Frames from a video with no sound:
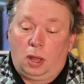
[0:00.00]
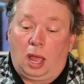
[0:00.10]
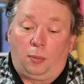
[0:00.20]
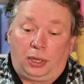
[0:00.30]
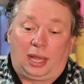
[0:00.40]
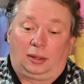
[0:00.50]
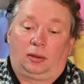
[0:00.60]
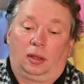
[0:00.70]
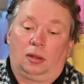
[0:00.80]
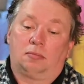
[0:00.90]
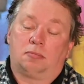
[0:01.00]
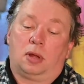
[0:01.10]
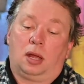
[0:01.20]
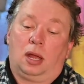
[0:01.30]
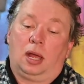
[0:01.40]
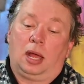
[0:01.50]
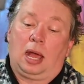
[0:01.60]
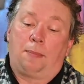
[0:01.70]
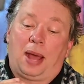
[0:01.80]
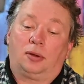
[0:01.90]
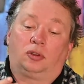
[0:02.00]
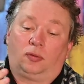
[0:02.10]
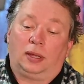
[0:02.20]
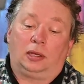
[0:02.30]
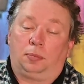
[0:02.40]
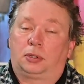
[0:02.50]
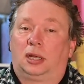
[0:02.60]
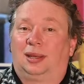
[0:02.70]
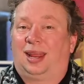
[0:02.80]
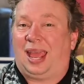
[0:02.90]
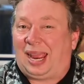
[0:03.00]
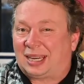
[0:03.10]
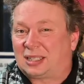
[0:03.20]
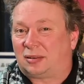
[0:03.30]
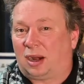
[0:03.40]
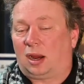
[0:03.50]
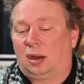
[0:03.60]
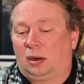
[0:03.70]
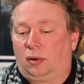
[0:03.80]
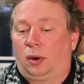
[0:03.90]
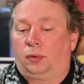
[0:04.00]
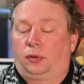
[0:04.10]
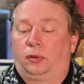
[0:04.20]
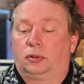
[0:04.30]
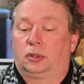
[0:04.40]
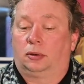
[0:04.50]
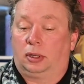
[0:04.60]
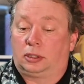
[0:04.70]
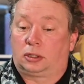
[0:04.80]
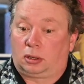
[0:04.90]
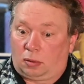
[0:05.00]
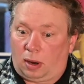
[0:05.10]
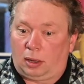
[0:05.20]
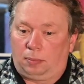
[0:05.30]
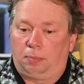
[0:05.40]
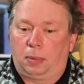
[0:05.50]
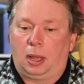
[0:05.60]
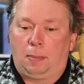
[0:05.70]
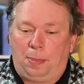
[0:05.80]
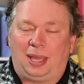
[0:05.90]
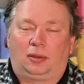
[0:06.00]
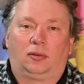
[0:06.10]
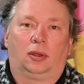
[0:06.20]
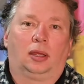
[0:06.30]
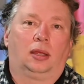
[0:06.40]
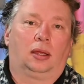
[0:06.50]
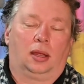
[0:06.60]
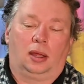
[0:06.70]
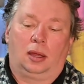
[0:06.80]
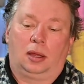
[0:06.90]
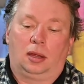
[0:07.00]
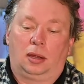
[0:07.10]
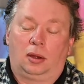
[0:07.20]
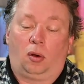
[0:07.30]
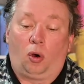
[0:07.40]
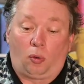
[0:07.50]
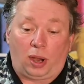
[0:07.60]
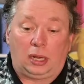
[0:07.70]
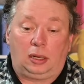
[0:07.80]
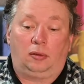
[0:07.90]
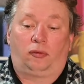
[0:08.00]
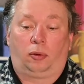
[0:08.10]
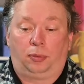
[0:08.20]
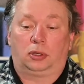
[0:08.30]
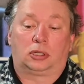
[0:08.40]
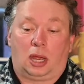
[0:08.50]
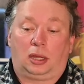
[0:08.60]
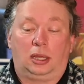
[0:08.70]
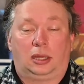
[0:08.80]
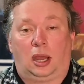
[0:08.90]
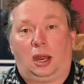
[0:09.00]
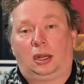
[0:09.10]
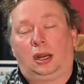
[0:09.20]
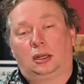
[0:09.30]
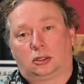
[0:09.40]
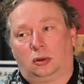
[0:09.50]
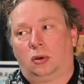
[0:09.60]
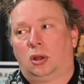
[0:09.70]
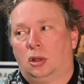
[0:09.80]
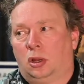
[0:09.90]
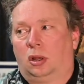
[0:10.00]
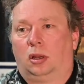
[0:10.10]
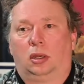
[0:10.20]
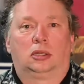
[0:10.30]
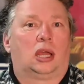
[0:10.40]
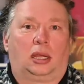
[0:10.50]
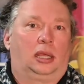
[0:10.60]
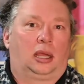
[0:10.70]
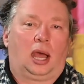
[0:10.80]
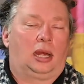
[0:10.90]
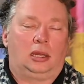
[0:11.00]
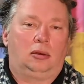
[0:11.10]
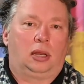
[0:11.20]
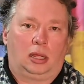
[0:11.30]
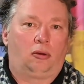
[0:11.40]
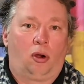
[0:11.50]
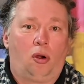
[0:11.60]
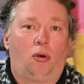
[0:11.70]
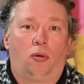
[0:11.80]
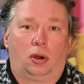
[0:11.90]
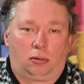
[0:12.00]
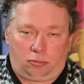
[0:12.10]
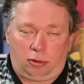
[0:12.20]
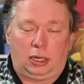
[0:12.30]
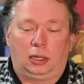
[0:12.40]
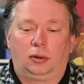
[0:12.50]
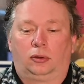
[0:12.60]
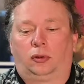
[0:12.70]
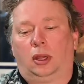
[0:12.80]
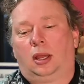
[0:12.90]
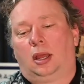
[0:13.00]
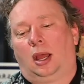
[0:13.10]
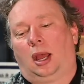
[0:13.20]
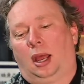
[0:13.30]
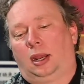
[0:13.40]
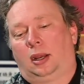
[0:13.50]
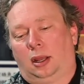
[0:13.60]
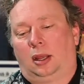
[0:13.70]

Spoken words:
And we get about 20% extra growth. So that's quite a bit already from the sake kari. Yeah? So the sake kari, they grow really good. And